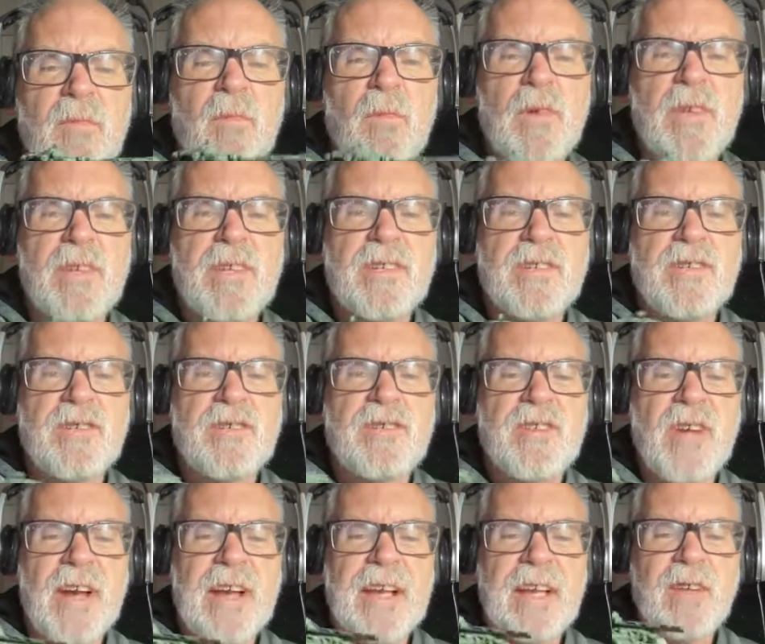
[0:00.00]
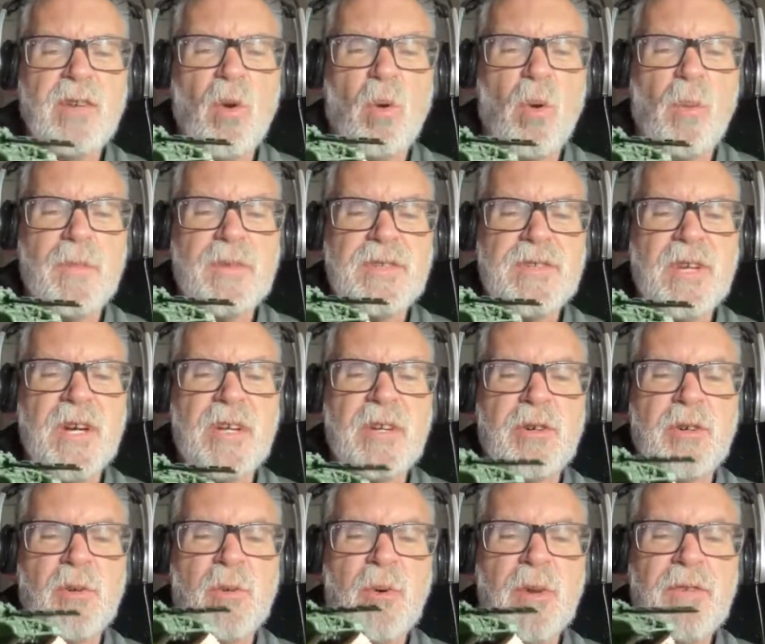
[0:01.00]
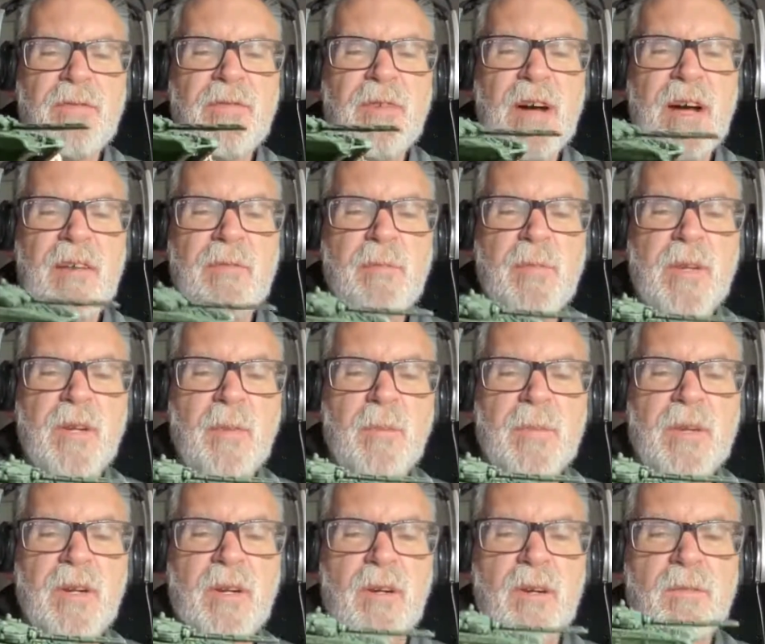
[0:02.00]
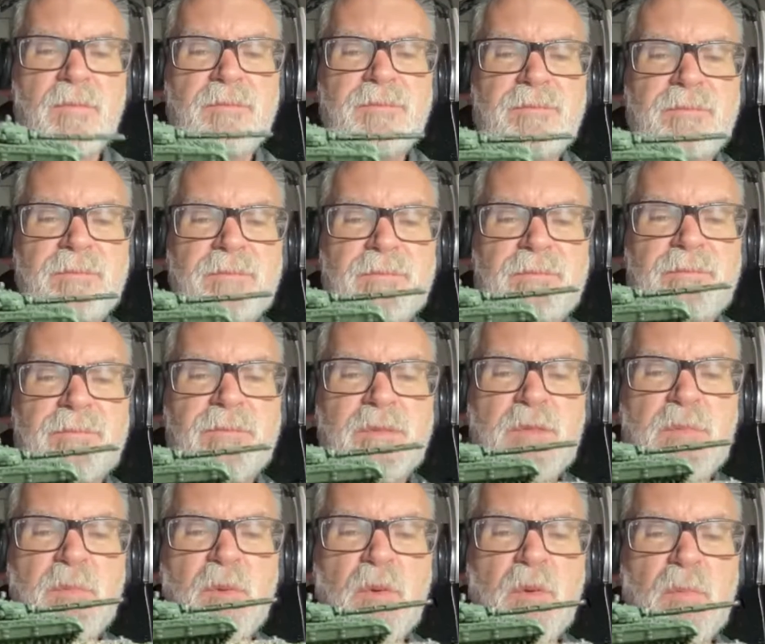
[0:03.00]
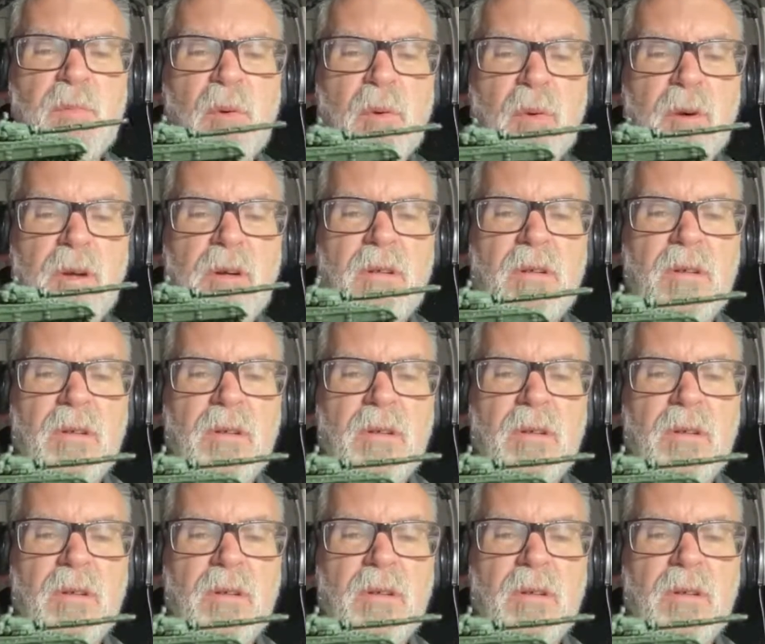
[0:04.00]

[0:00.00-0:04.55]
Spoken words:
With its ginormous 125 millimeter smooth bore.